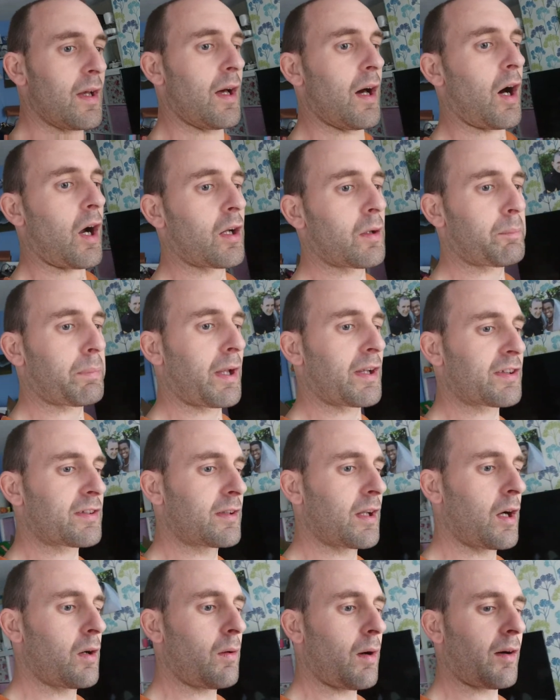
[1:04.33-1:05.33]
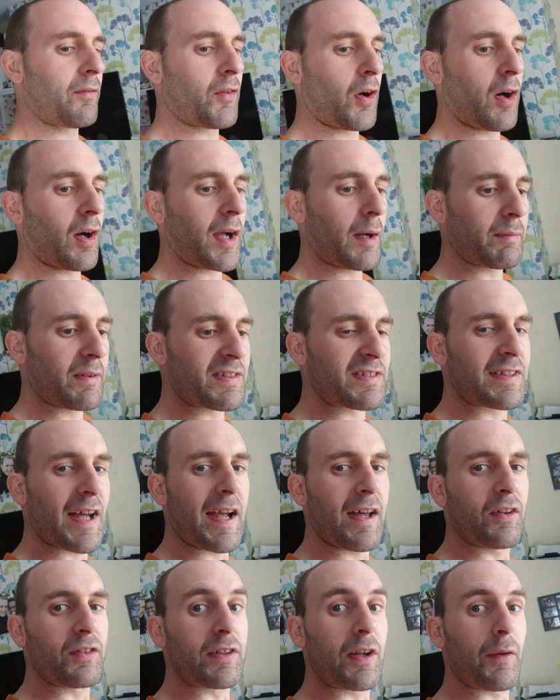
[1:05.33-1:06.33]
On oh, a plus note, I've got a couple of
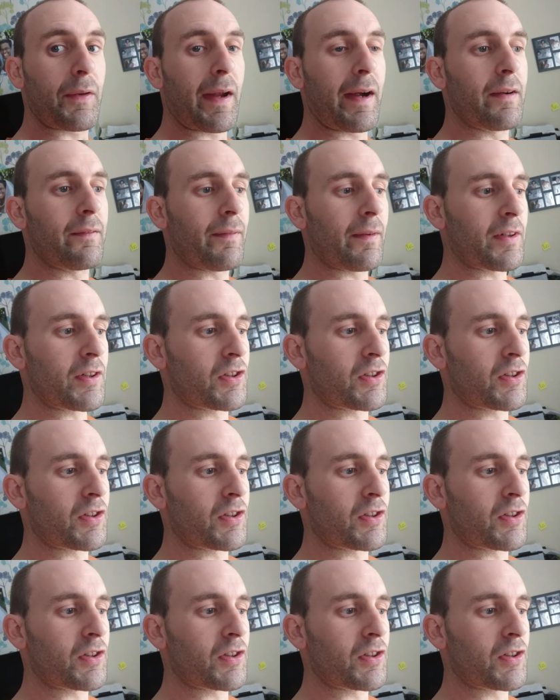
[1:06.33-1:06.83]
sales going out very